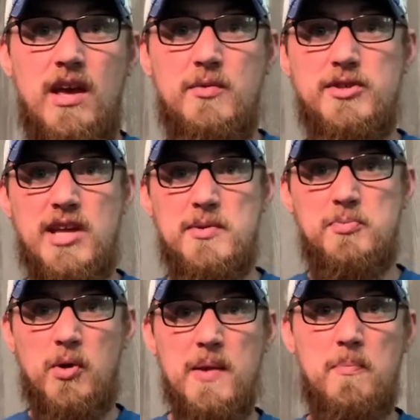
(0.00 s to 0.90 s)
It was
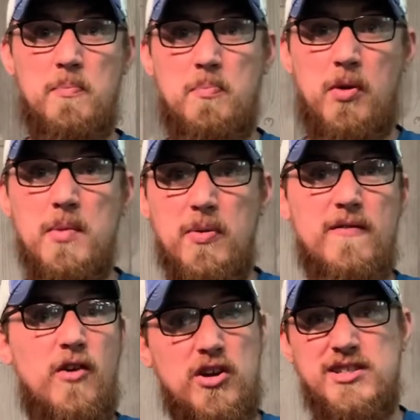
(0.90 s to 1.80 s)
pretty
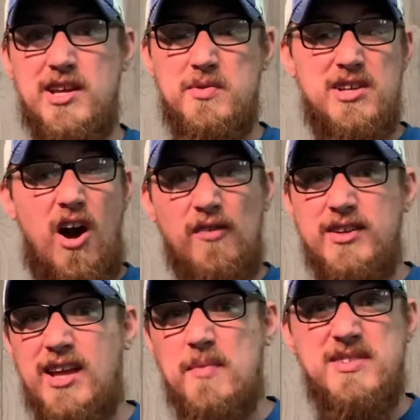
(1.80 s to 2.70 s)
perverse. It was
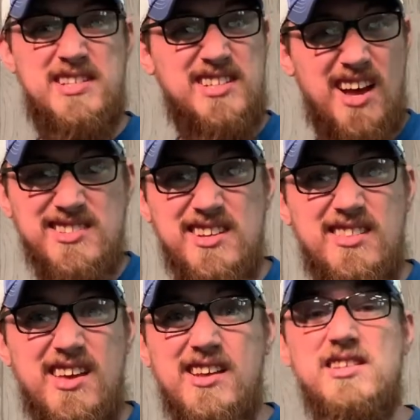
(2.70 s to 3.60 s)
oftentimes disgusting
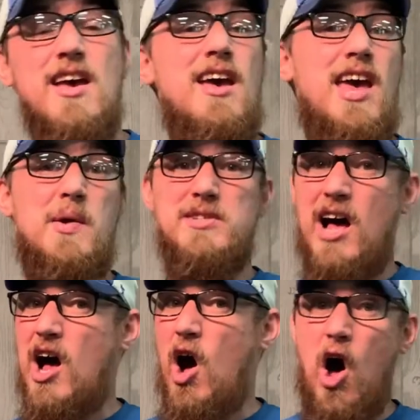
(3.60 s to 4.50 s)
things. It was
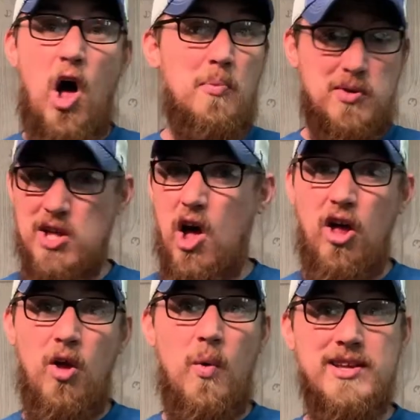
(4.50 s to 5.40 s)
almost
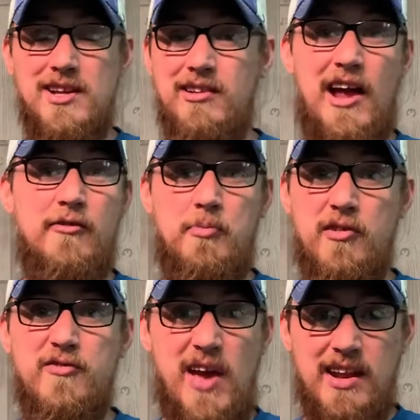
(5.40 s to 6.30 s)
always a lot of
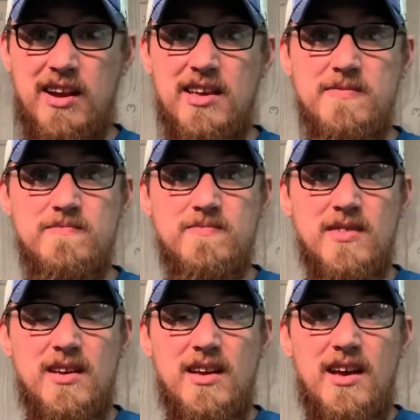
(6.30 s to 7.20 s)
profanity.
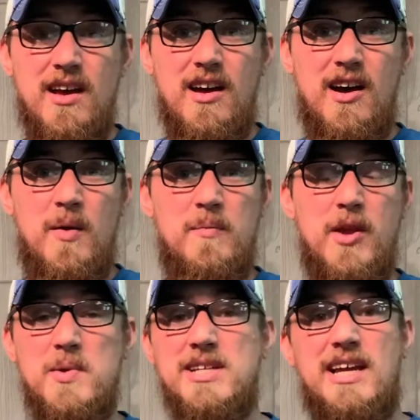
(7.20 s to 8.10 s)

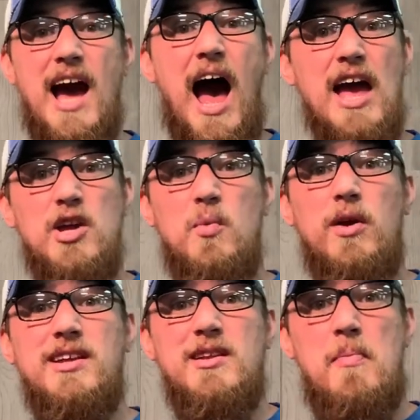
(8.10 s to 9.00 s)
There was a guy who
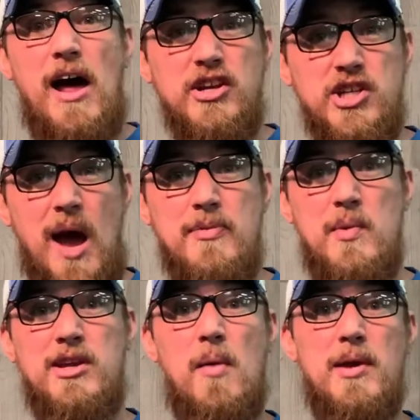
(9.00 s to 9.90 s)
worked in the body shop that
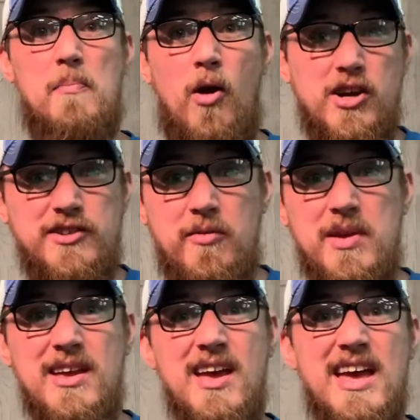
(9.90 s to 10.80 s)
would come get parts for
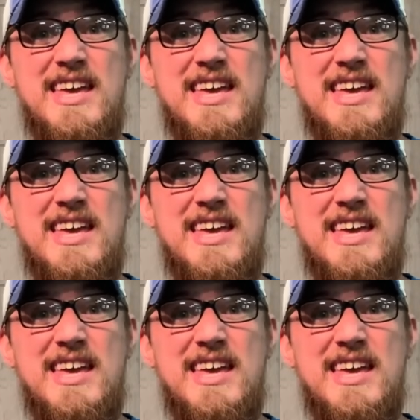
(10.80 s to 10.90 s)
me.